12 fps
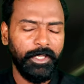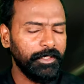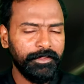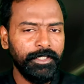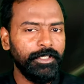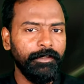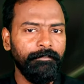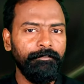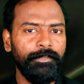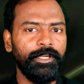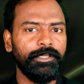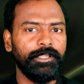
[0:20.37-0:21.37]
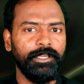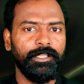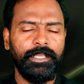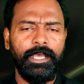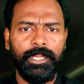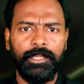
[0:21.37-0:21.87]
Adi Gimbir trailer
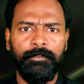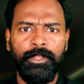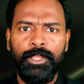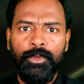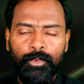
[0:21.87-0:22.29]
Karnam,